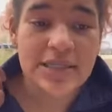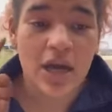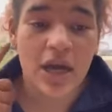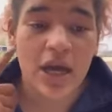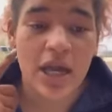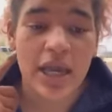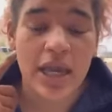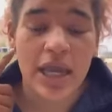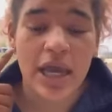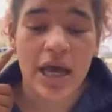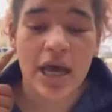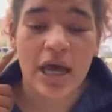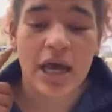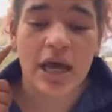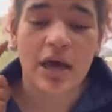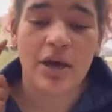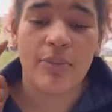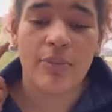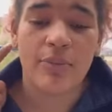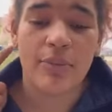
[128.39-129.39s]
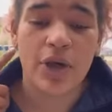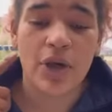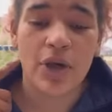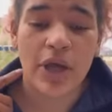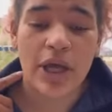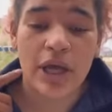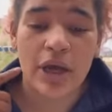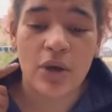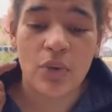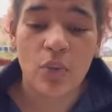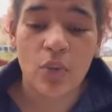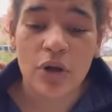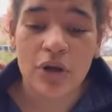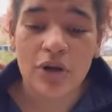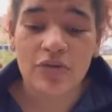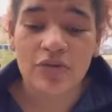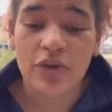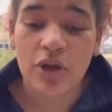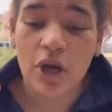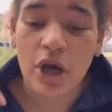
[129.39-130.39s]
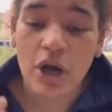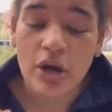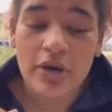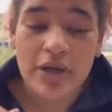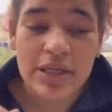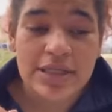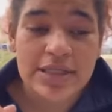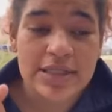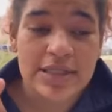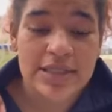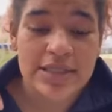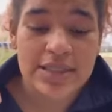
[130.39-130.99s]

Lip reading: I am one of the current